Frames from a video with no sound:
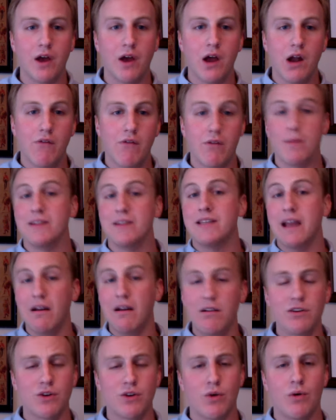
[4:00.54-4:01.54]
from a
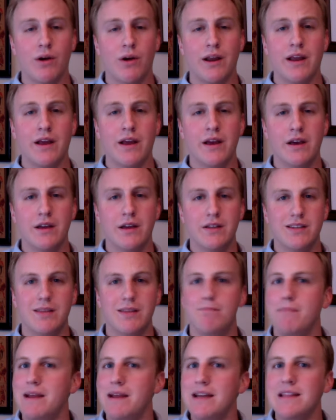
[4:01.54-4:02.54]
territory to
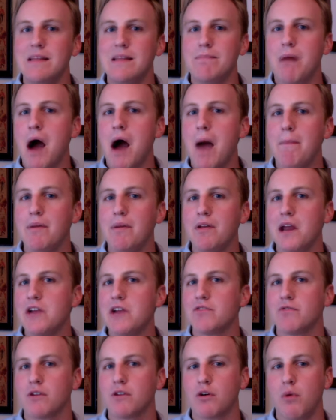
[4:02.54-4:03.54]
meeting the
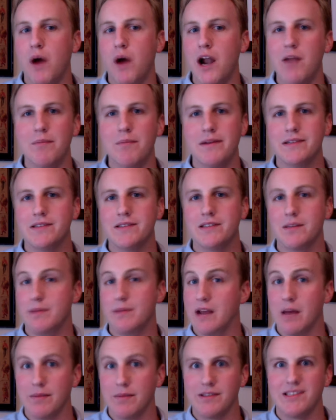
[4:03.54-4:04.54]
population requirements to
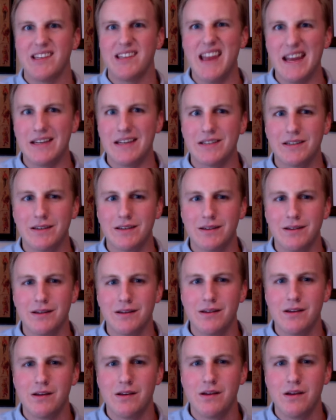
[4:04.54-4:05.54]
become a state.
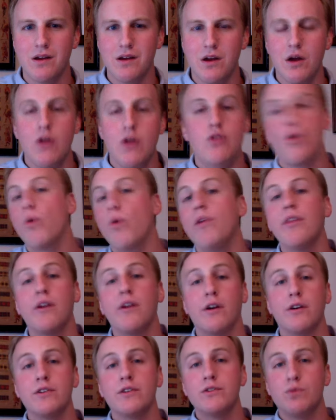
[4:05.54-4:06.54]

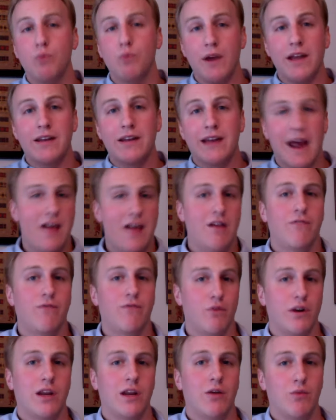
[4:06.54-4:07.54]
Northerners, when
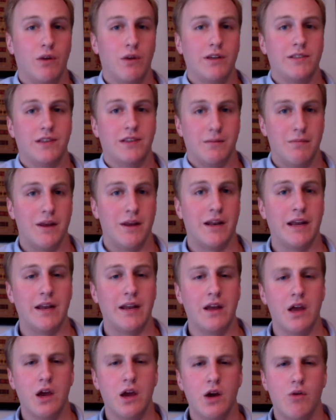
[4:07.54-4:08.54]
California was
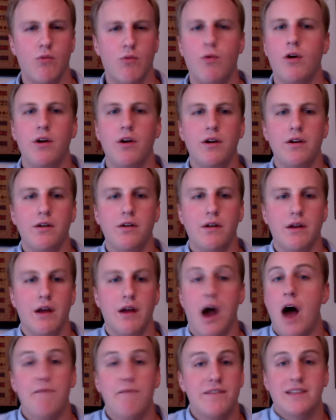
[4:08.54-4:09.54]
admitted, were
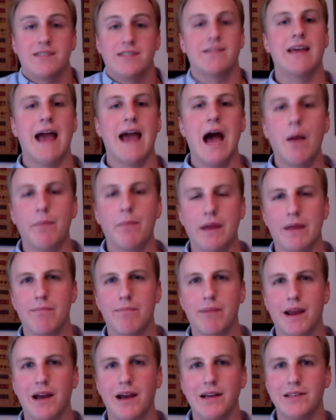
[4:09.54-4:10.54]
obviously happy
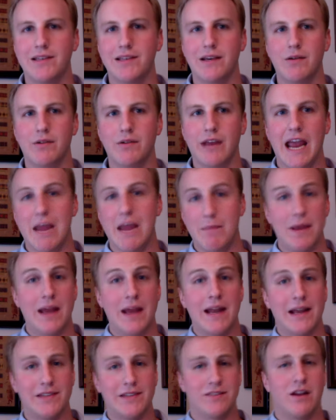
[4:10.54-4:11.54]
because it came
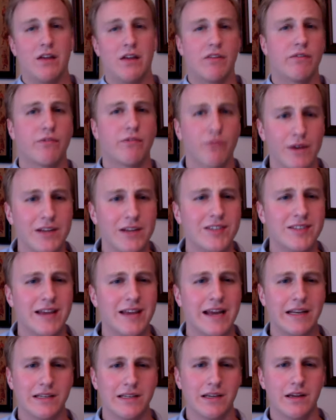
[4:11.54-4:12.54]
in as another free
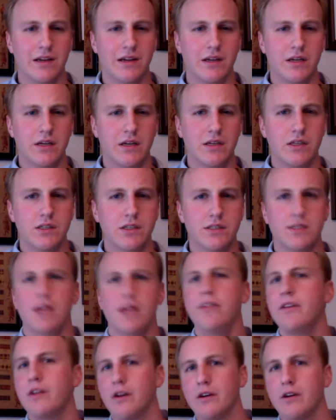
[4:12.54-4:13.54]
state.
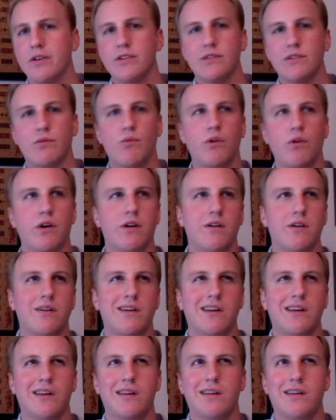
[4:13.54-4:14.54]
Southerners
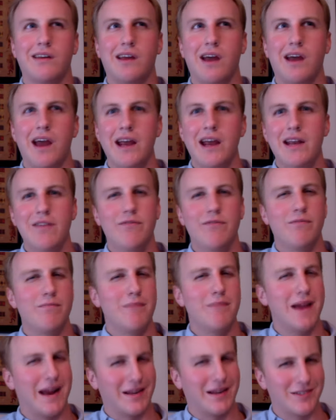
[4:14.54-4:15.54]
were kind of
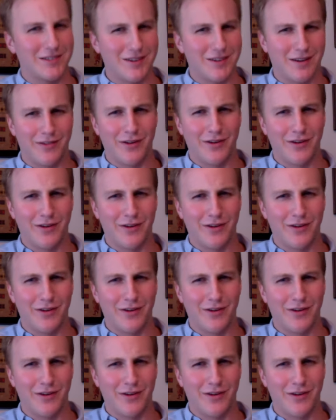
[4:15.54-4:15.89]
mixed on their